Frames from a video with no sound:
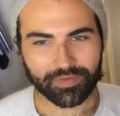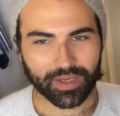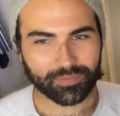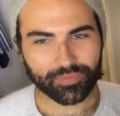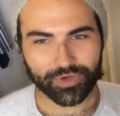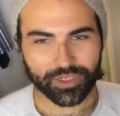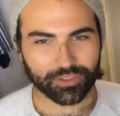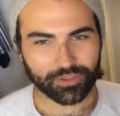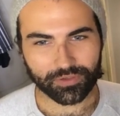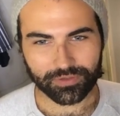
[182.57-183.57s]
gotten pretty
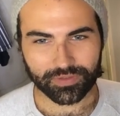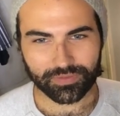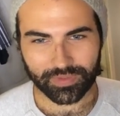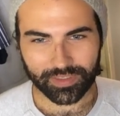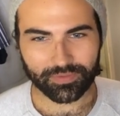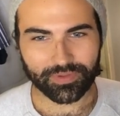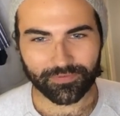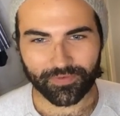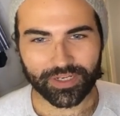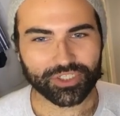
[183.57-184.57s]
close, like with a
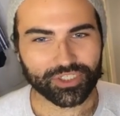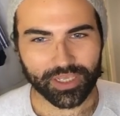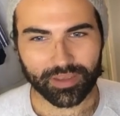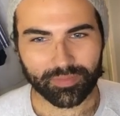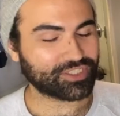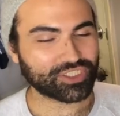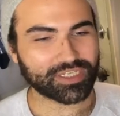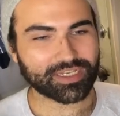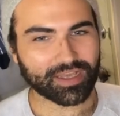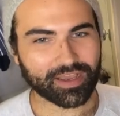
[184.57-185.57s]
friendship.
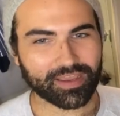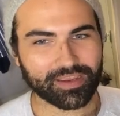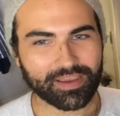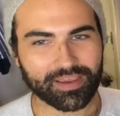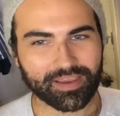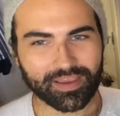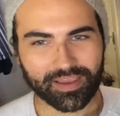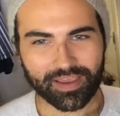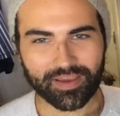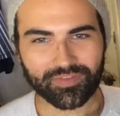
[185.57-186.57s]
She and I
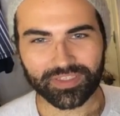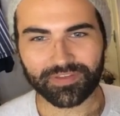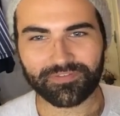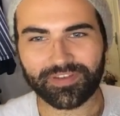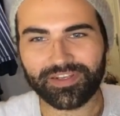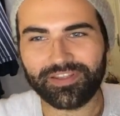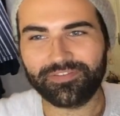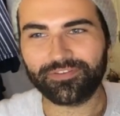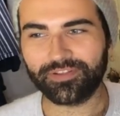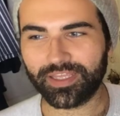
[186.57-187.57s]
have this affinity
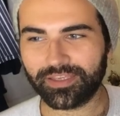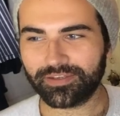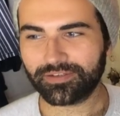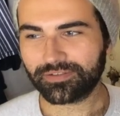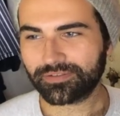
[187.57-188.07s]
for like